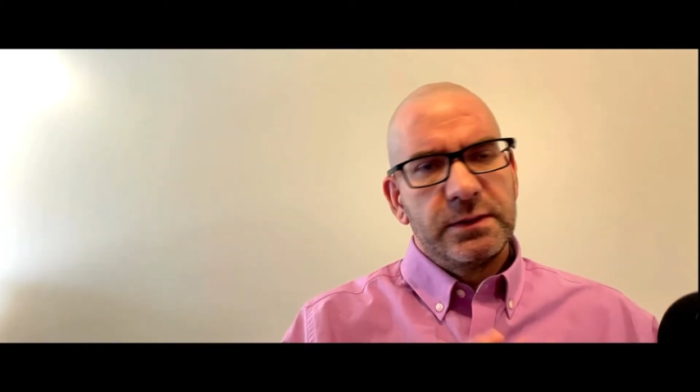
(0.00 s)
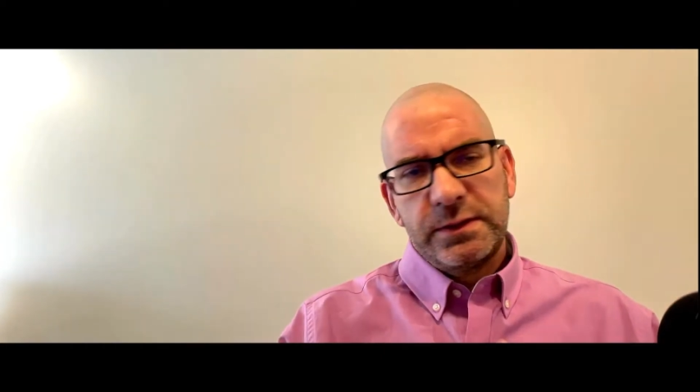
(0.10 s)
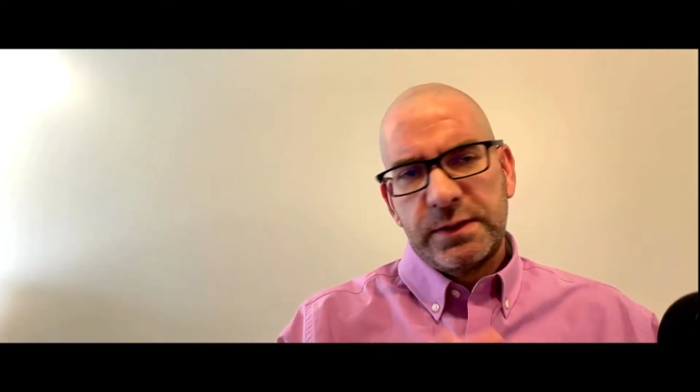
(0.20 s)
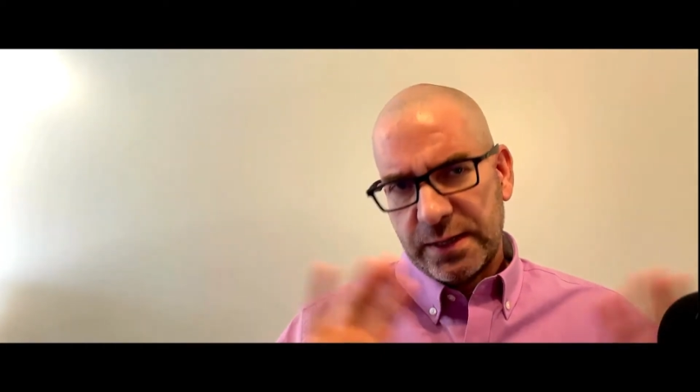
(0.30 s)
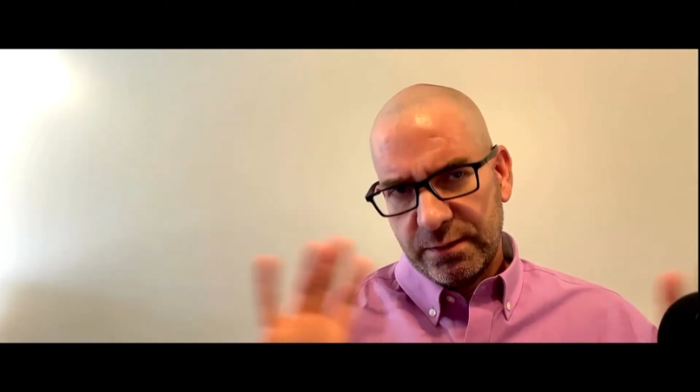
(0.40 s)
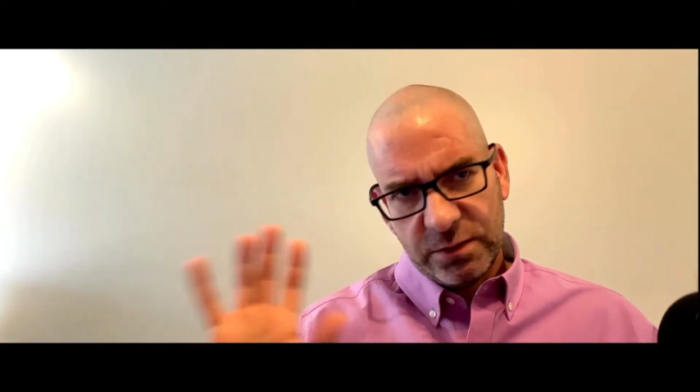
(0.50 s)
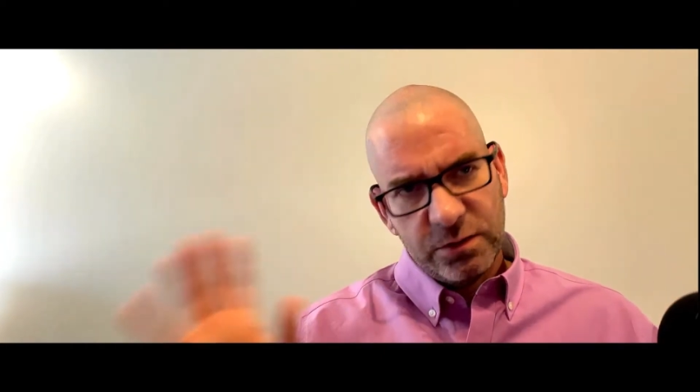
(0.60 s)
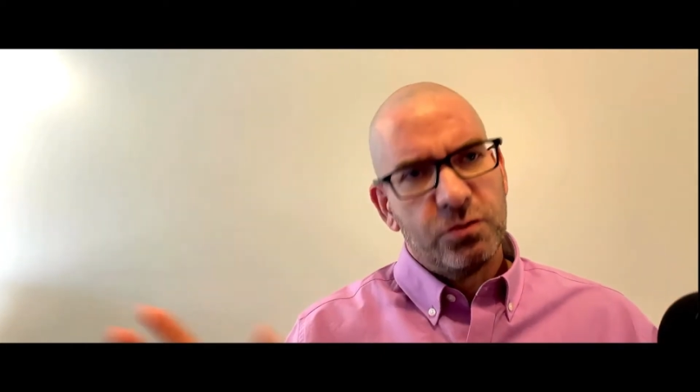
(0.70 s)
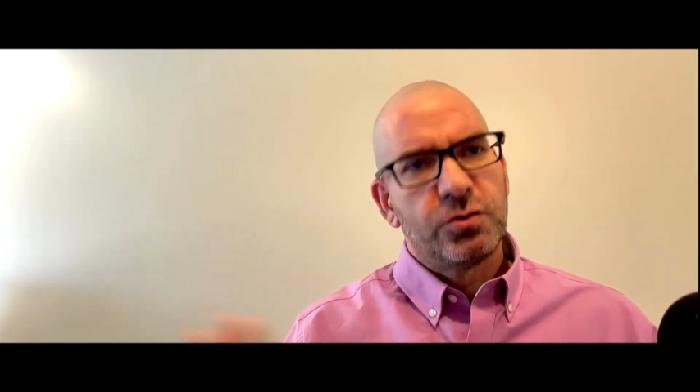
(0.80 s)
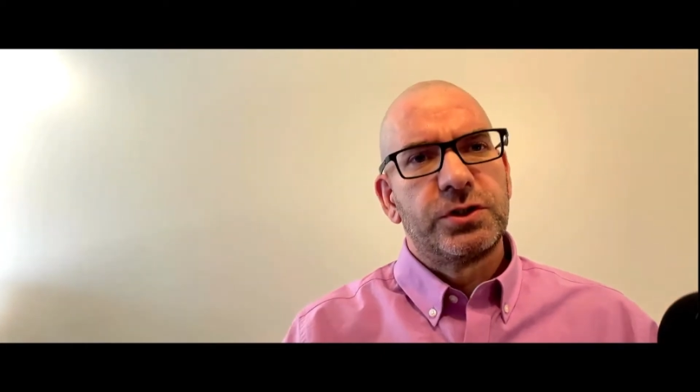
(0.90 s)
the diet the
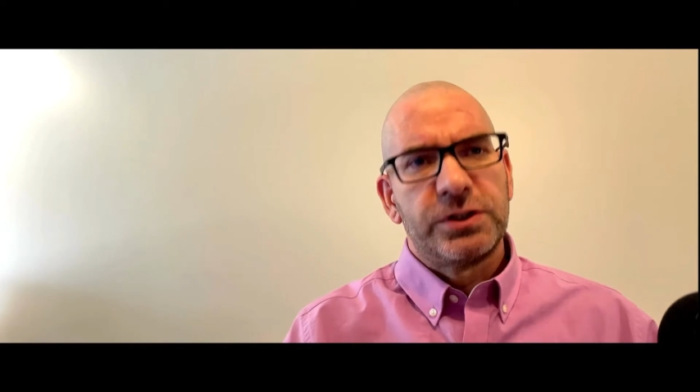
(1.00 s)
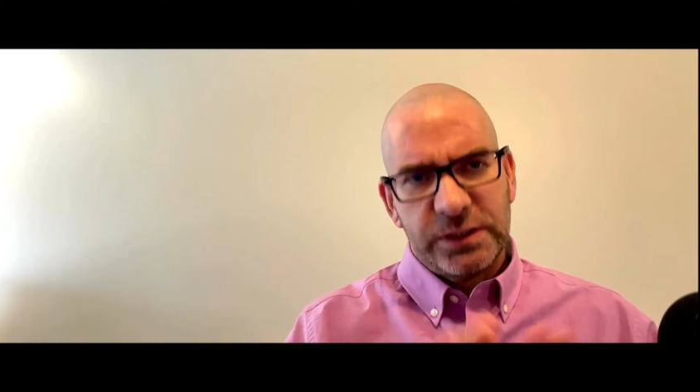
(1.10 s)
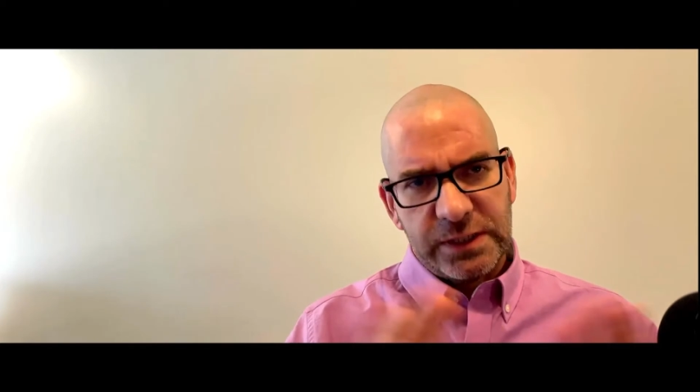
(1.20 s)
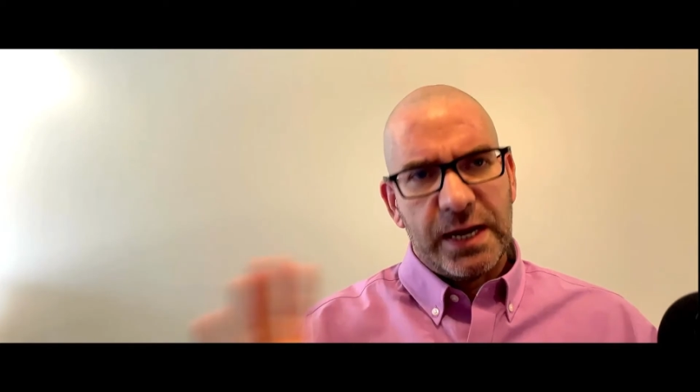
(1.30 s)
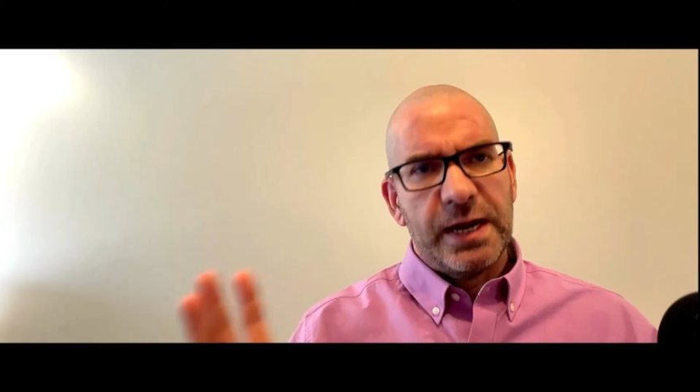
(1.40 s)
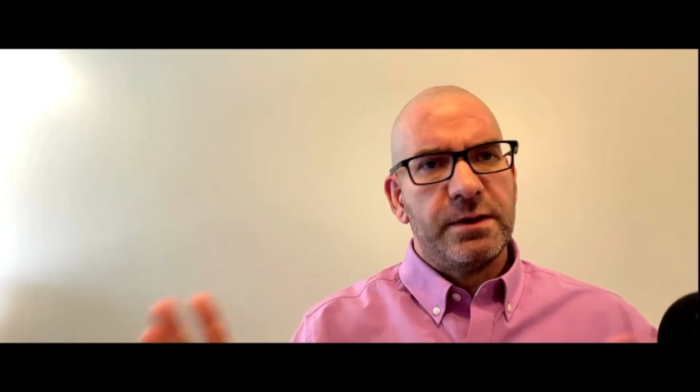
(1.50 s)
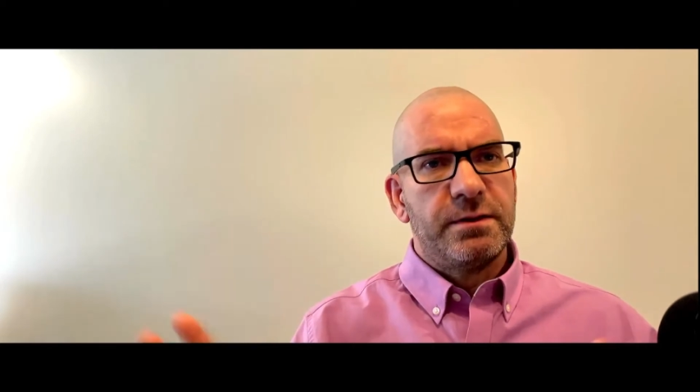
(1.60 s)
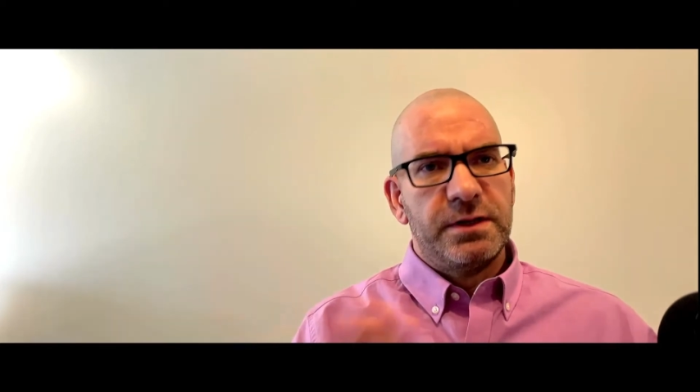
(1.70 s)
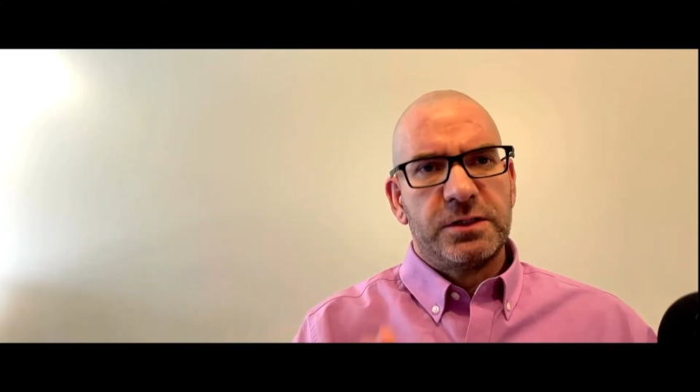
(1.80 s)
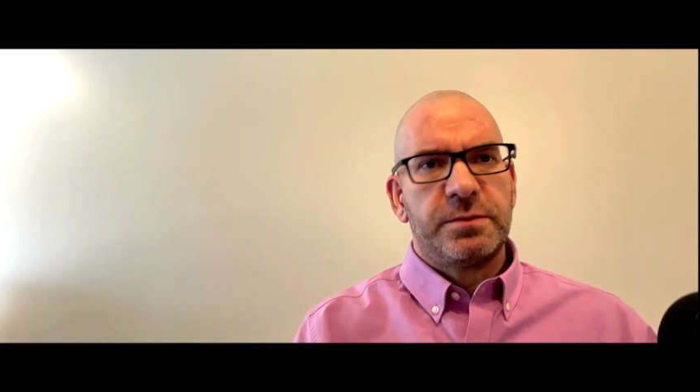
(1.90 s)
nutrition side
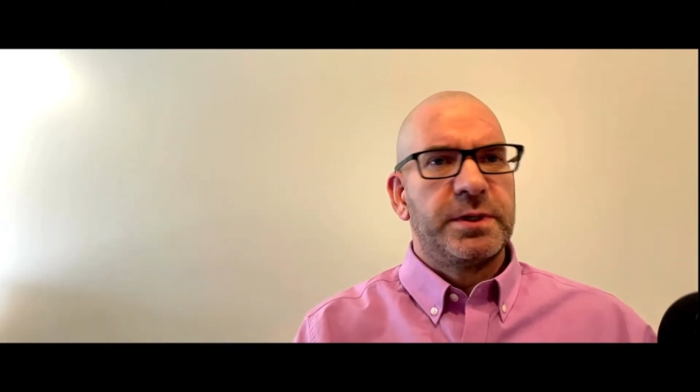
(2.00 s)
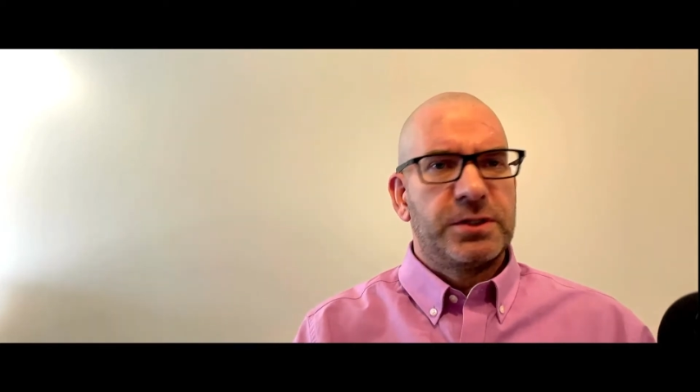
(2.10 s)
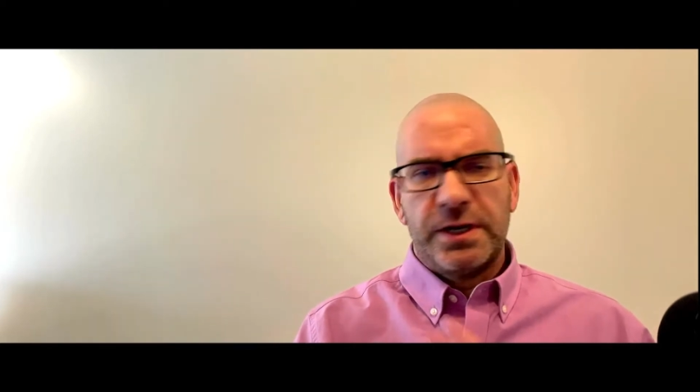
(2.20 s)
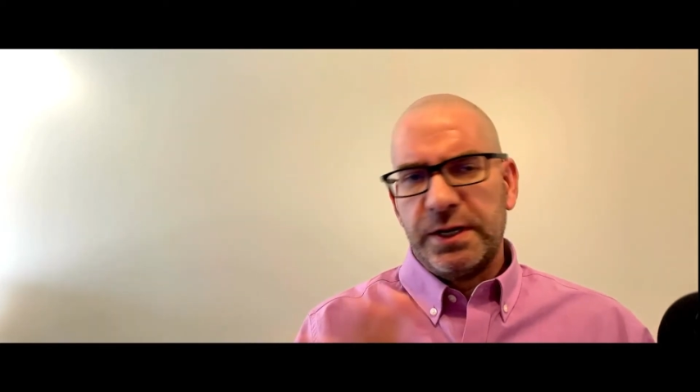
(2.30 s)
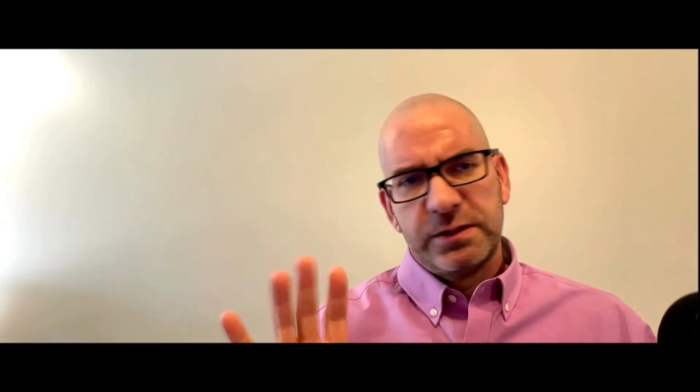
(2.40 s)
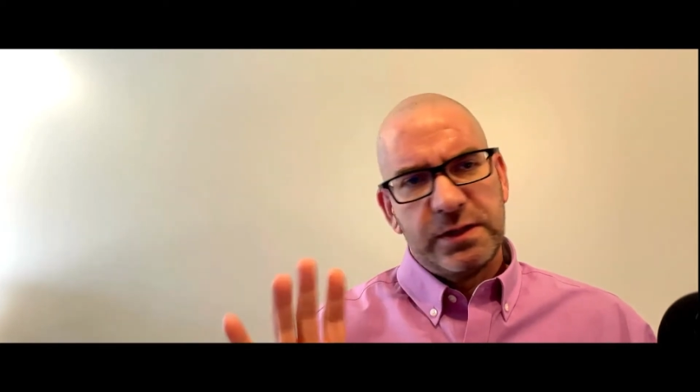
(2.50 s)
needs to be changed